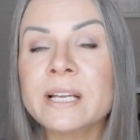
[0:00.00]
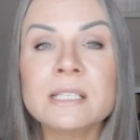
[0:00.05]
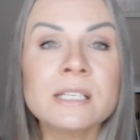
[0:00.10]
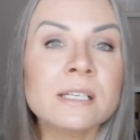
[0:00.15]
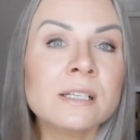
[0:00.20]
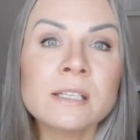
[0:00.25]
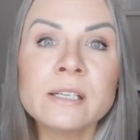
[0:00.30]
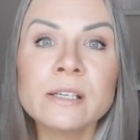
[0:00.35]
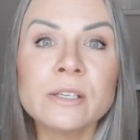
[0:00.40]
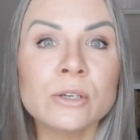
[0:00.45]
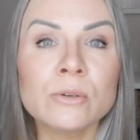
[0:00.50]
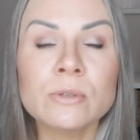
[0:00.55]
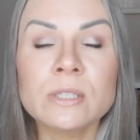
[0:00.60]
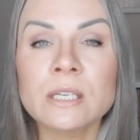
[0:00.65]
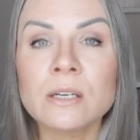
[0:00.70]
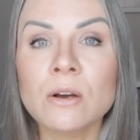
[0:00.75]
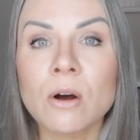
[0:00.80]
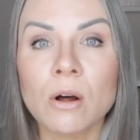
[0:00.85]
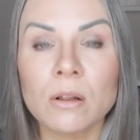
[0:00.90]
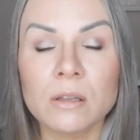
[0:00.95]
basically
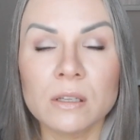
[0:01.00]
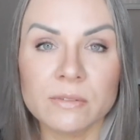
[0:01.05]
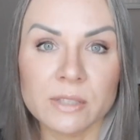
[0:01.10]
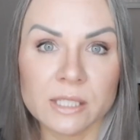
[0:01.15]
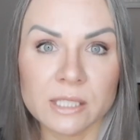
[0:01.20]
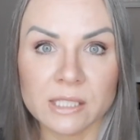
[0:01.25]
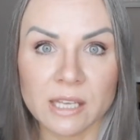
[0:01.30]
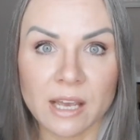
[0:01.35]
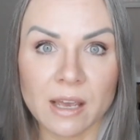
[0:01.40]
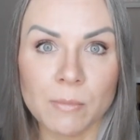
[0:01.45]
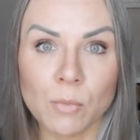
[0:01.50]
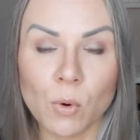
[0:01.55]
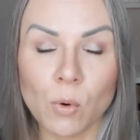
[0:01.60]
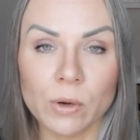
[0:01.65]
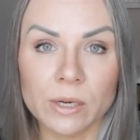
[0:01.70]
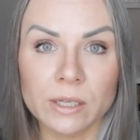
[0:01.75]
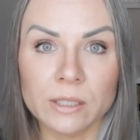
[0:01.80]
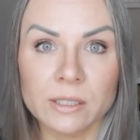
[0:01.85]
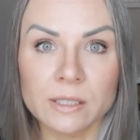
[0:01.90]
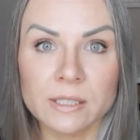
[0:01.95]
using all of the same
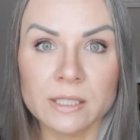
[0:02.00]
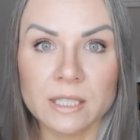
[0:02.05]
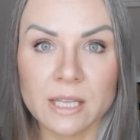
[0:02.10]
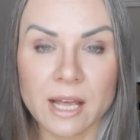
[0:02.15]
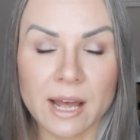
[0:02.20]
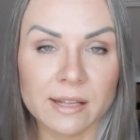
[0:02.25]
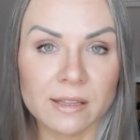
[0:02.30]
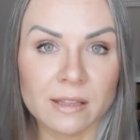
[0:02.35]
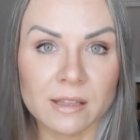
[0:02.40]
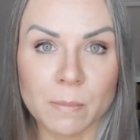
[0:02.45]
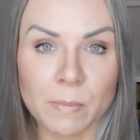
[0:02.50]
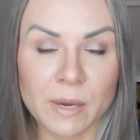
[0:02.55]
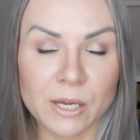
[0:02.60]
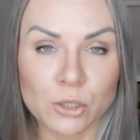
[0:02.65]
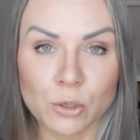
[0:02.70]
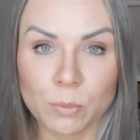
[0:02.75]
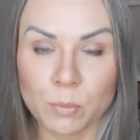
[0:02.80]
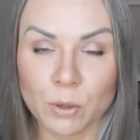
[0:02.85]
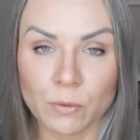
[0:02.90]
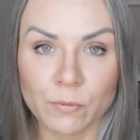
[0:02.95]
oils that the
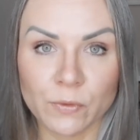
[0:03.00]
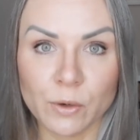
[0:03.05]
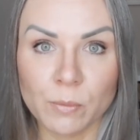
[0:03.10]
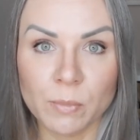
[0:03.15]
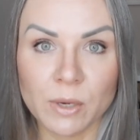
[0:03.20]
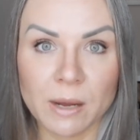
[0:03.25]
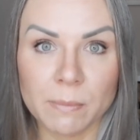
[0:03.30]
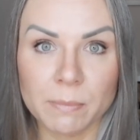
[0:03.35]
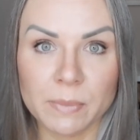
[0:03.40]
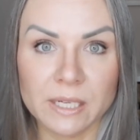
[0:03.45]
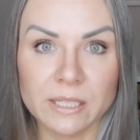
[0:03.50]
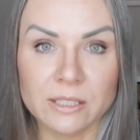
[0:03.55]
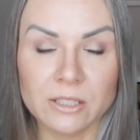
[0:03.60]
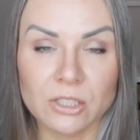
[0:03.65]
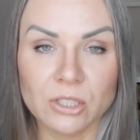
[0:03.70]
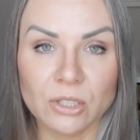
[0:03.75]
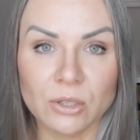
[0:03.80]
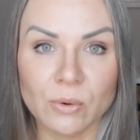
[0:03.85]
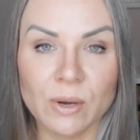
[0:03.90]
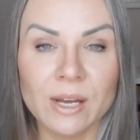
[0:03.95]
major perfume
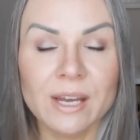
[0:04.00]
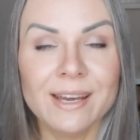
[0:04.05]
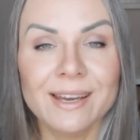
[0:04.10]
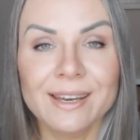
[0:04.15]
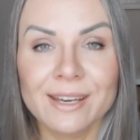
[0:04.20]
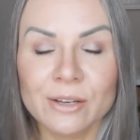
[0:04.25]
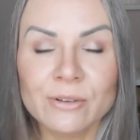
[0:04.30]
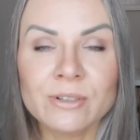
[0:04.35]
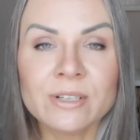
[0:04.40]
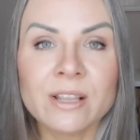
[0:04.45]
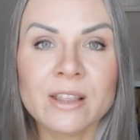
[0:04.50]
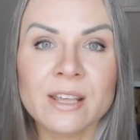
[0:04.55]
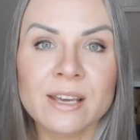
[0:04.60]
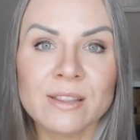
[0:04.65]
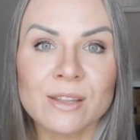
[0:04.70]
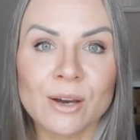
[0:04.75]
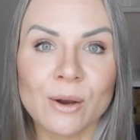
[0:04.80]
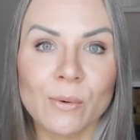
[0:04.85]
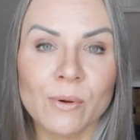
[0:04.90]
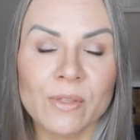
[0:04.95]
companies do. Here's the
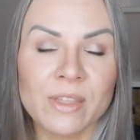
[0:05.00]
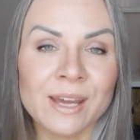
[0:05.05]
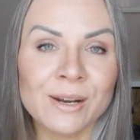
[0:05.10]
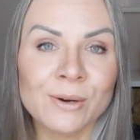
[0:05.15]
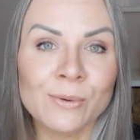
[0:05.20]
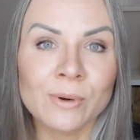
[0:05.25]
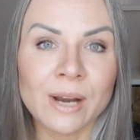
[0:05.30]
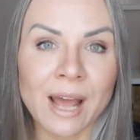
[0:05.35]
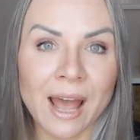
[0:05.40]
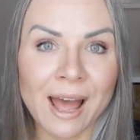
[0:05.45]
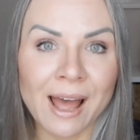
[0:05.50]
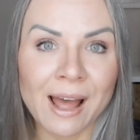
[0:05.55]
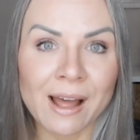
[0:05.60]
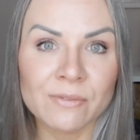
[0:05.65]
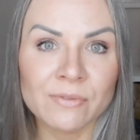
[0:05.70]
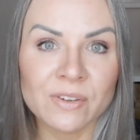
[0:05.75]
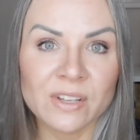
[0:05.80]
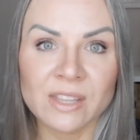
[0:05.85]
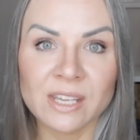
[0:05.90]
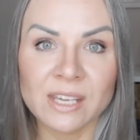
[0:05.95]
thing though, they don't
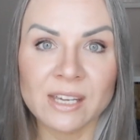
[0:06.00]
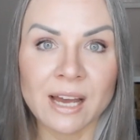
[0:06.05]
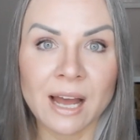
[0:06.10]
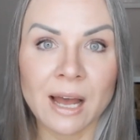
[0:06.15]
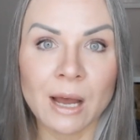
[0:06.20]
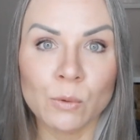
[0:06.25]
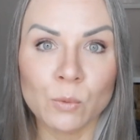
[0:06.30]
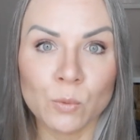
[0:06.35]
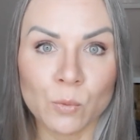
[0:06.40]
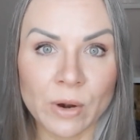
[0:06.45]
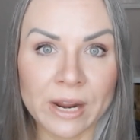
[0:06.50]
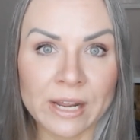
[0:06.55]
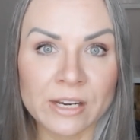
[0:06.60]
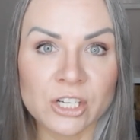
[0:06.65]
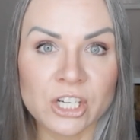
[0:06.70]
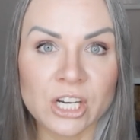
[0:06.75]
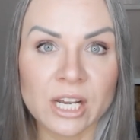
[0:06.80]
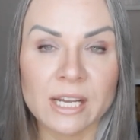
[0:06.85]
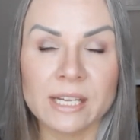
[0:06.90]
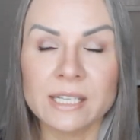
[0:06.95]
have the
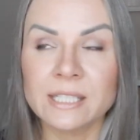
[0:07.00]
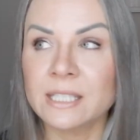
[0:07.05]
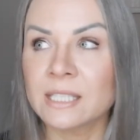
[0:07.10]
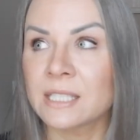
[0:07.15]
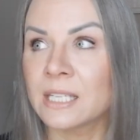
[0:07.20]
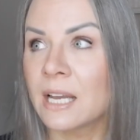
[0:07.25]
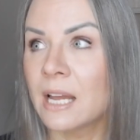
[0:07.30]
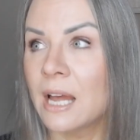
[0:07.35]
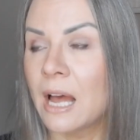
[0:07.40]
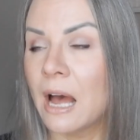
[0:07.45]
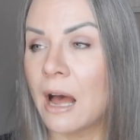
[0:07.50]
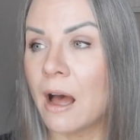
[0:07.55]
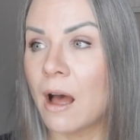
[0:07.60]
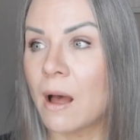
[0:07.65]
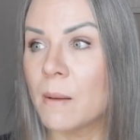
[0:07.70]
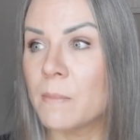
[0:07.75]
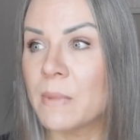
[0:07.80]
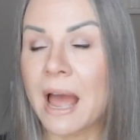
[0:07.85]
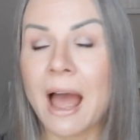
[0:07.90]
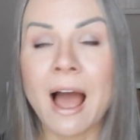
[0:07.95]
outrageous
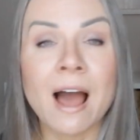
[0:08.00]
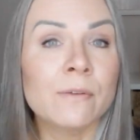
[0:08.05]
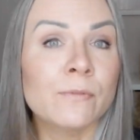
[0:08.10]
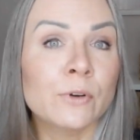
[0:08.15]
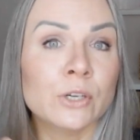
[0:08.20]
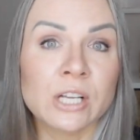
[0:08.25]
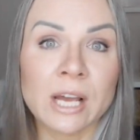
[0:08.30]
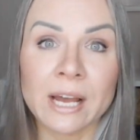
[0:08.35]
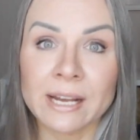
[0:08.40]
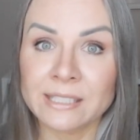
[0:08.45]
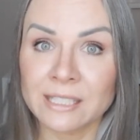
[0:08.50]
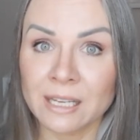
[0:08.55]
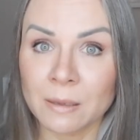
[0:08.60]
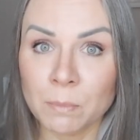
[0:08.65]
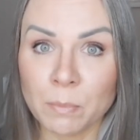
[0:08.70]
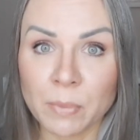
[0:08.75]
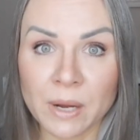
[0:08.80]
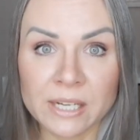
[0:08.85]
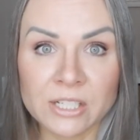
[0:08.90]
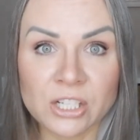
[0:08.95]
um,
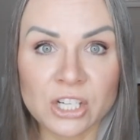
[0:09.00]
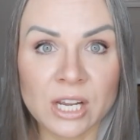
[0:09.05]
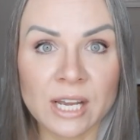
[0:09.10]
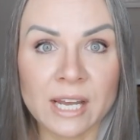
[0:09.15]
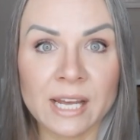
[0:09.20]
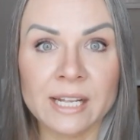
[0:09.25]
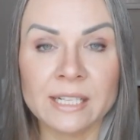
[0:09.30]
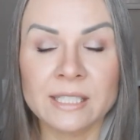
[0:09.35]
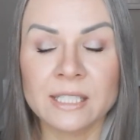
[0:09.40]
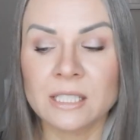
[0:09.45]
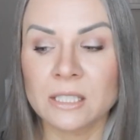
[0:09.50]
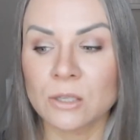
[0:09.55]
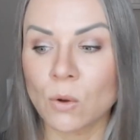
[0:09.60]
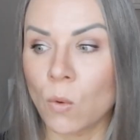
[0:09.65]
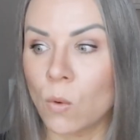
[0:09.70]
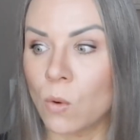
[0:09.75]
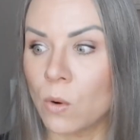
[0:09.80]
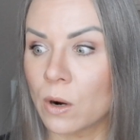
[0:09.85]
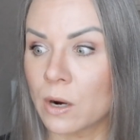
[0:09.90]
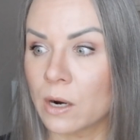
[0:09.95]
advertising budgets
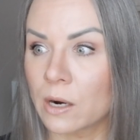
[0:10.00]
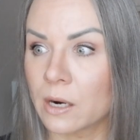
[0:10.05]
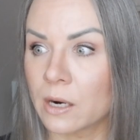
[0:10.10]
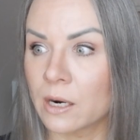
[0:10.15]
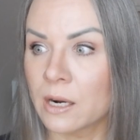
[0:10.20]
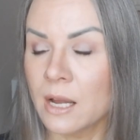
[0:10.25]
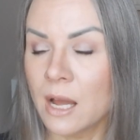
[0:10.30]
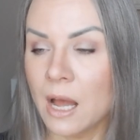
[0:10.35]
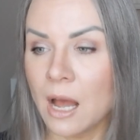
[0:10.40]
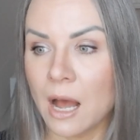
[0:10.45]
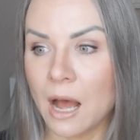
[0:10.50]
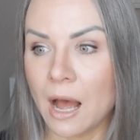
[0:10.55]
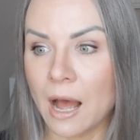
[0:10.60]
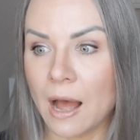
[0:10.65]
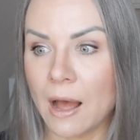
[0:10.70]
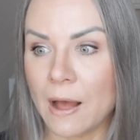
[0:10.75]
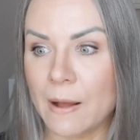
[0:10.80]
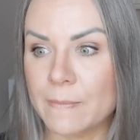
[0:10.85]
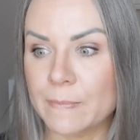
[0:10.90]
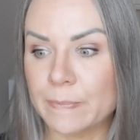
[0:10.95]
or
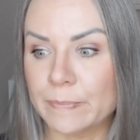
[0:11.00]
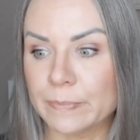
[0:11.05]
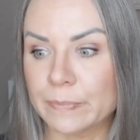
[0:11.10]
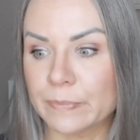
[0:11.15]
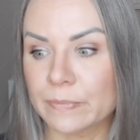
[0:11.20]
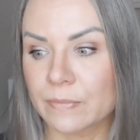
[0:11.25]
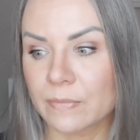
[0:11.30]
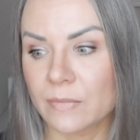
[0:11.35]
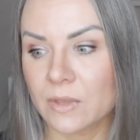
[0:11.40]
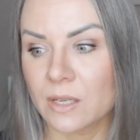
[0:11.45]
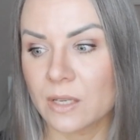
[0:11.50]
um,